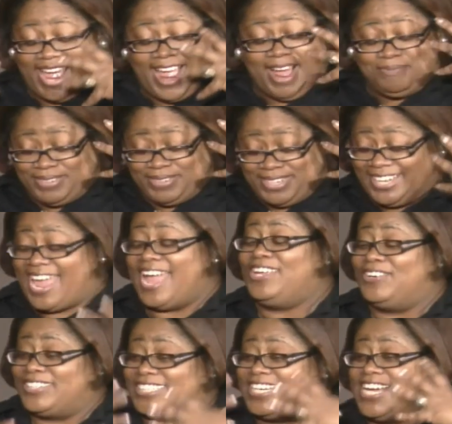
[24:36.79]
I'm glad
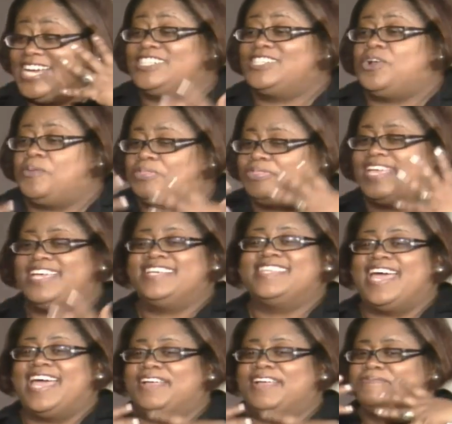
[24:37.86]
you're touching on things
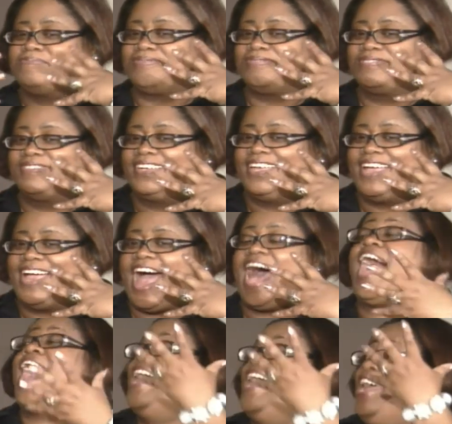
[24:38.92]
mm -hmm. that mm-hmm.